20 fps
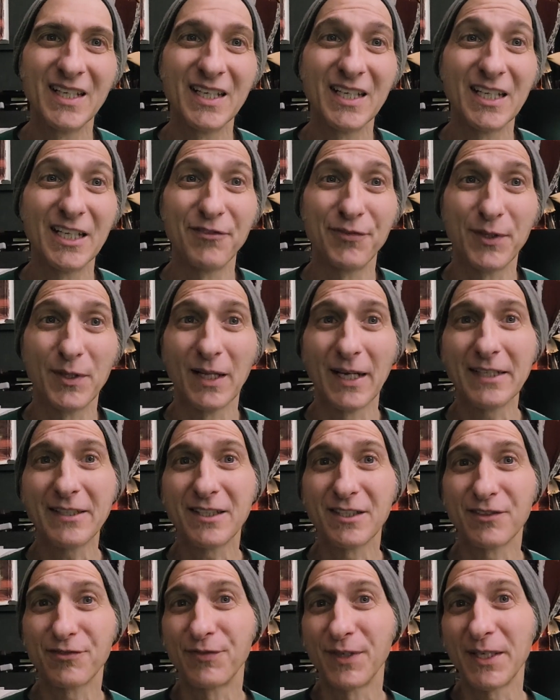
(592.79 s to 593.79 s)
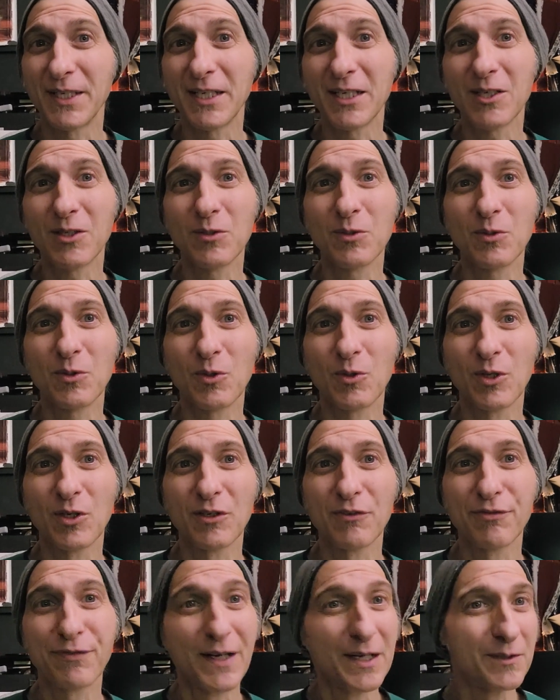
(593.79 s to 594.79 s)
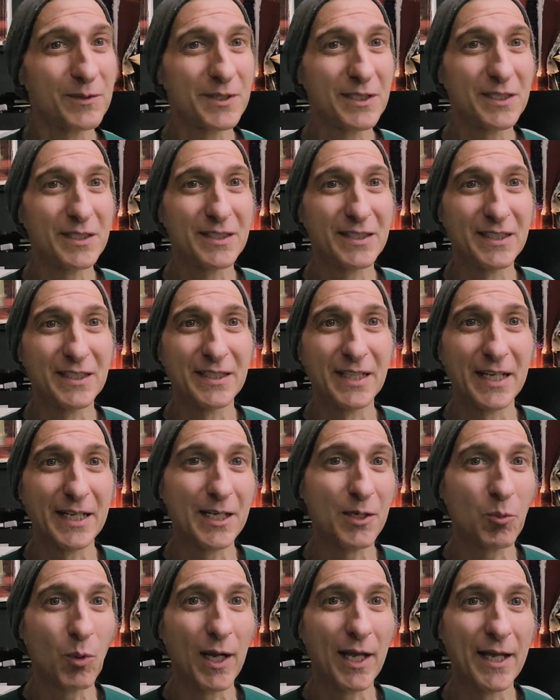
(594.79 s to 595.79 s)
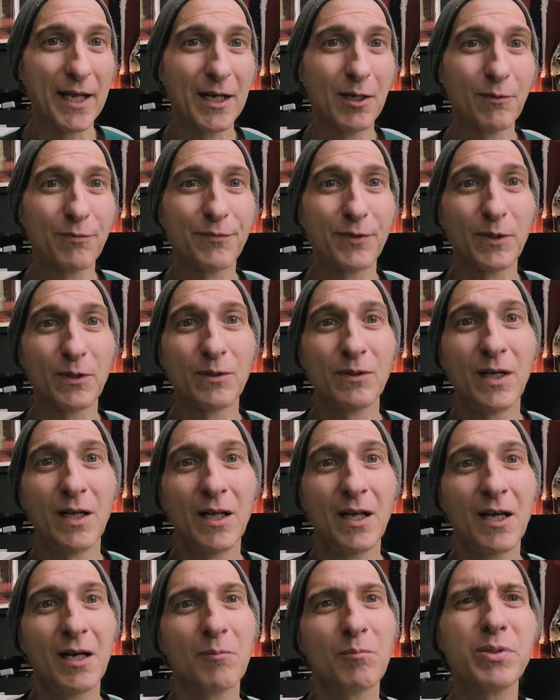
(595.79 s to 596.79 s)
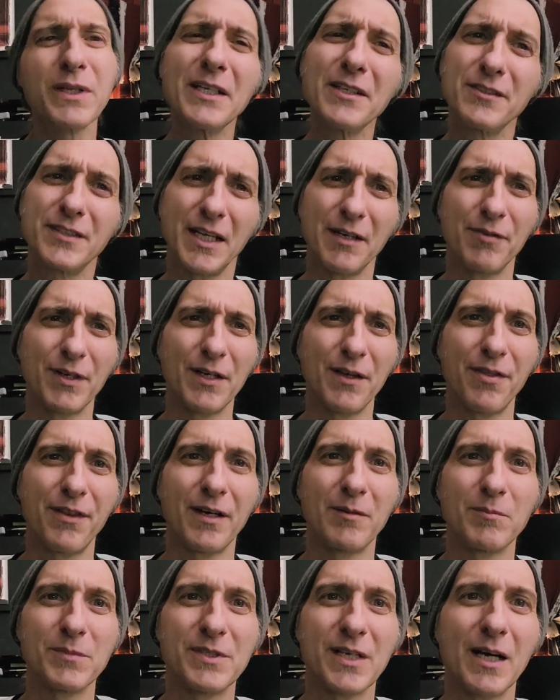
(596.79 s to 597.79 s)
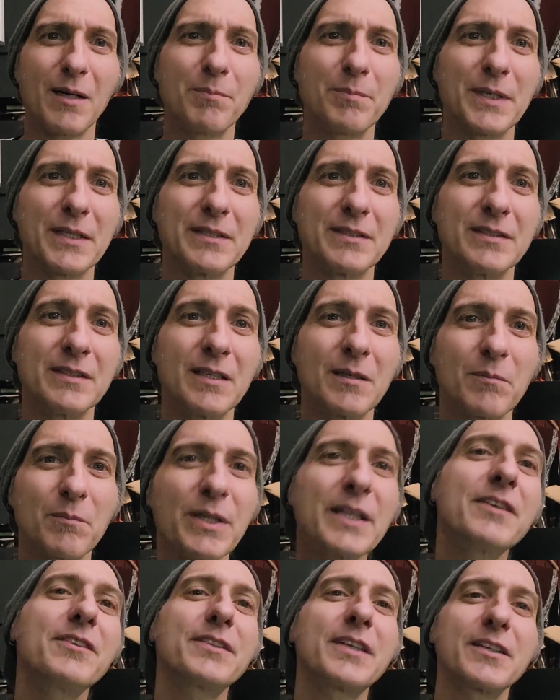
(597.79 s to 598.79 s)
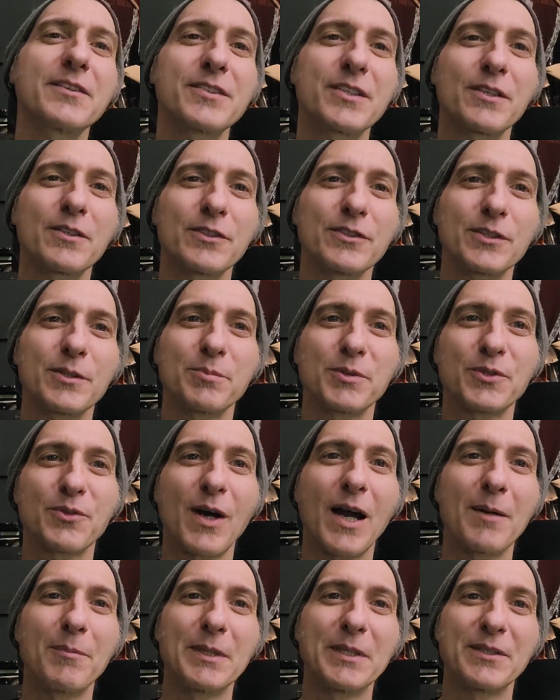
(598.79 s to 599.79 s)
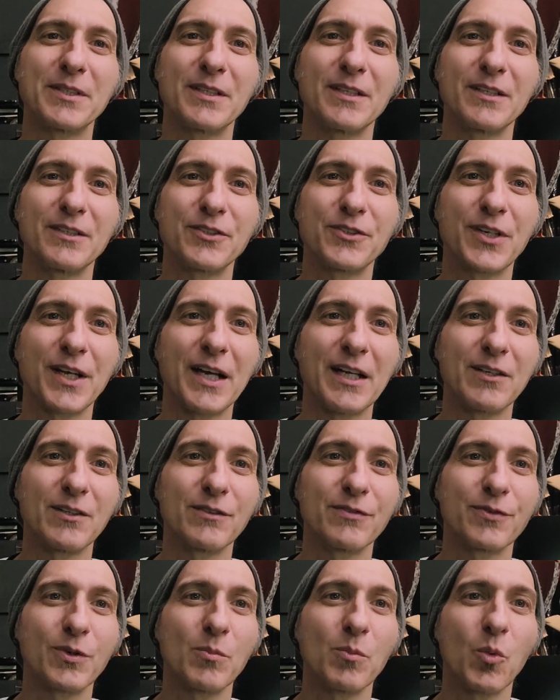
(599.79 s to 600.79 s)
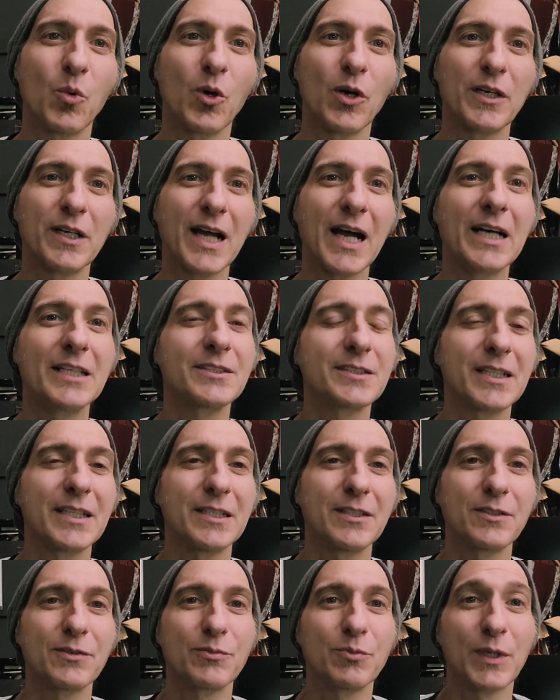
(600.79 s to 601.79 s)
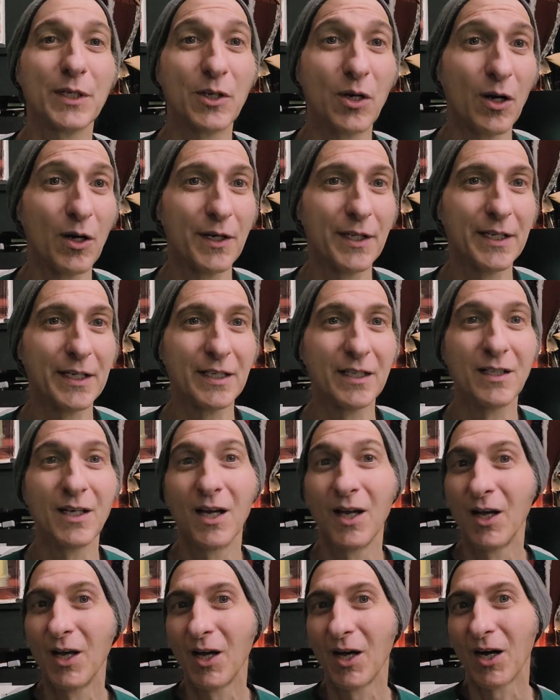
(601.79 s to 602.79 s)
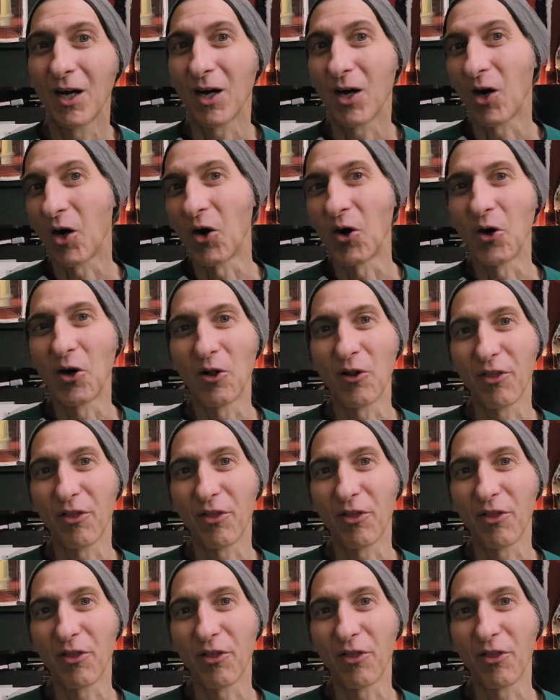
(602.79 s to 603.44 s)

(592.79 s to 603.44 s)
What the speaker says: If you liked this video or found it in any way helpful, please give it a thumbs up and please consider subscribing to this channel for more content regarding all